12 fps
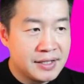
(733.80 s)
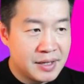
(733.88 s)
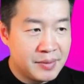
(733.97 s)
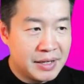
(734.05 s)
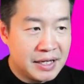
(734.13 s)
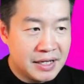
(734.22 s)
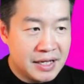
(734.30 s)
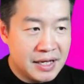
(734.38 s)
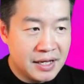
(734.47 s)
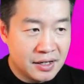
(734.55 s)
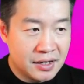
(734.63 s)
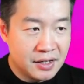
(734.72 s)
Similarly
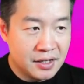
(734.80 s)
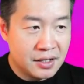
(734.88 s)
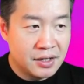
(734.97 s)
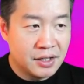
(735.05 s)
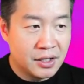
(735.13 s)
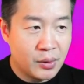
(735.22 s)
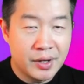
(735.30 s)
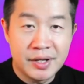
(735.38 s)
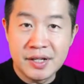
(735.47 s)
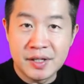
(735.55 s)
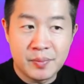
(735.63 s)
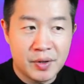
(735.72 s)
here, the
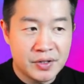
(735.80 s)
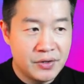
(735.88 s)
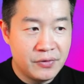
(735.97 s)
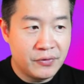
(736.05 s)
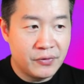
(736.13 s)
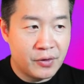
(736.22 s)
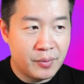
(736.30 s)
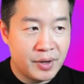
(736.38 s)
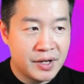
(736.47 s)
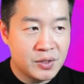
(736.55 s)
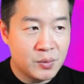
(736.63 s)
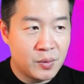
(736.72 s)
gradient is positive from
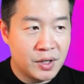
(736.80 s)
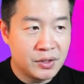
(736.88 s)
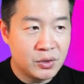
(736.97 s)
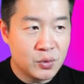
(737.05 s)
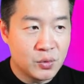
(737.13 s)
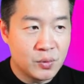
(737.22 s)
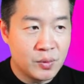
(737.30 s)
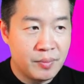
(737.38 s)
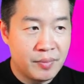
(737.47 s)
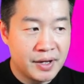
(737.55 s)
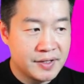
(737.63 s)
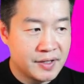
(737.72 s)
-1 to
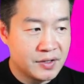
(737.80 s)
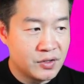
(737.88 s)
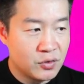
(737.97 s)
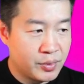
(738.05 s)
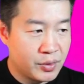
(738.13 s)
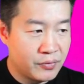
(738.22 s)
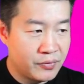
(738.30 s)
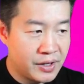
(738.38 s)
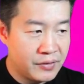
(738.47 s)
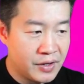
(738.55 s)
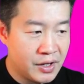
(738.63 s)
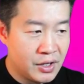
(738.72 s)

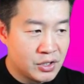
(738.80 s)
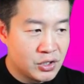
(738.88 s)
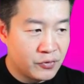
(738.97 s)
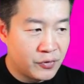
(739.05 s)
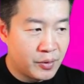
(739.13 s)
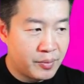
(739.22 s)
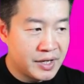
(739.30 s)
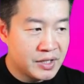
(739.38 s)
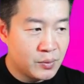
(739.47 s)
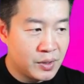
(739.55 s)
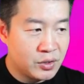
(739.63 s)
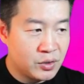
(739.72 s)
-0.5. So from
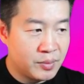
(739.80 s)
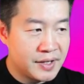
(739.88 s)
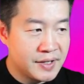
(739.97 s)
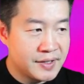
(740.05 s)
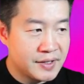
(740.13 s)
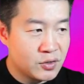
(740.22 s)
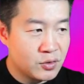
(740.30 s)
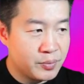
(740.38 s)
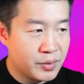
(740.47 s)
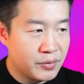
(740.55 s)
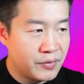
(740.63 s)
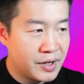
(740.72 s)
-1 to
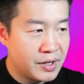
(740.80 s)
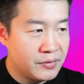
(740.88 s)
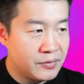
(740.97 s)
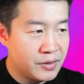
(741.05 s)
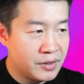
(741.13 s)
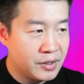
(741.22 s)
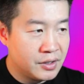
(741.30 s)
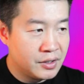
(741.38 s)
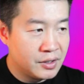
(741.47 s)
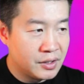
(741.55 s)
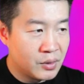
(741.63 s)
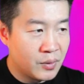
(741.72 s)
-0.5,
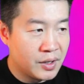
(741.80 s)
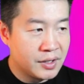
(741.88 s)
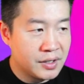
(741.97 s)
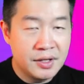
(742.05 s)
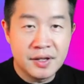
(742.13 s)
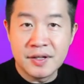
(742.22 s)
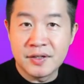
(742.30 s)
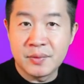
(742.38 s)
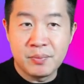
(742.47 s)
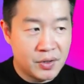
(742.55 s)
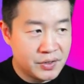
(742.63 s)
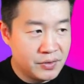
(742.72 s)
the gradient is
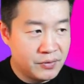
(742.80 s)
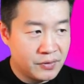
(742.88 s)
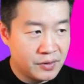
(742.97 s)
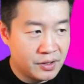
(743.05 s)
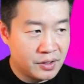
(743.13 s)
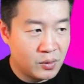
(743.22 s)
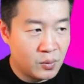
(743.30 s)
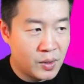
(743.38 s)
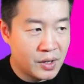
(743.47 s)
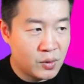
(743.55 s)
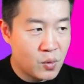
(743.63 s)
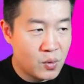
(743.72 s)
positive.
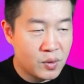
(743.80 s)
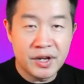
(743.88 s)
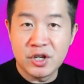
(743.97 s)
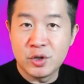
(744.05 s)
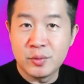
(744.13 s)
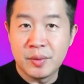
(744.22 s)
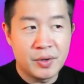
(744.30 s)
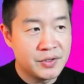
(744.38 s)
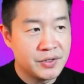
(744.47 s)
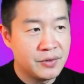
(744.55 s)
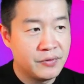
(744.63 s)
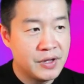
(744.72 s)
Y coordinate should be
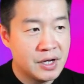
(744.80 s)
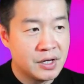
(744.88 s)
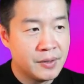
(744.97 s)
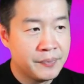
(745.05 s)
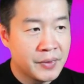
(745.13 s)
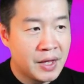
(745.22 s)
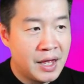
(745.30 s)
positive here.